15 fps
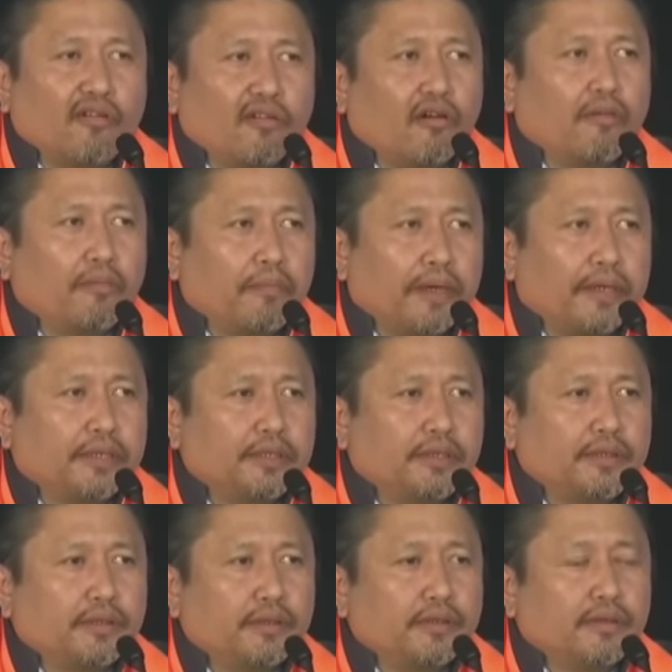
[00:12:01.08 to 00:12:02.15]
for development.
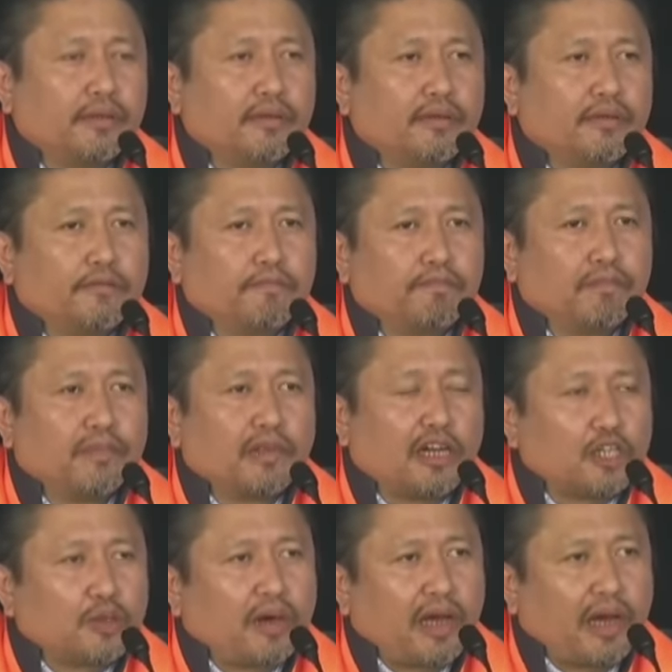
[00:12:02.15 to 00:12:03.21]

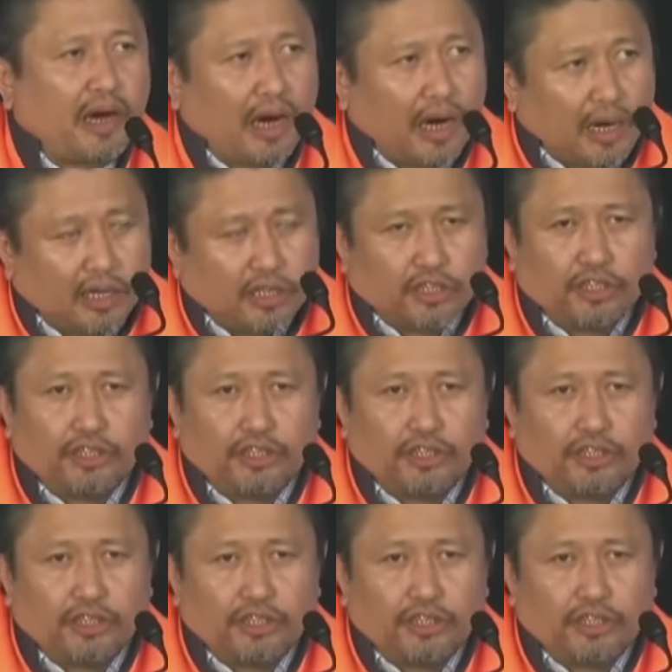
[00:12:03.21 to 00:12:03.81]
That is why I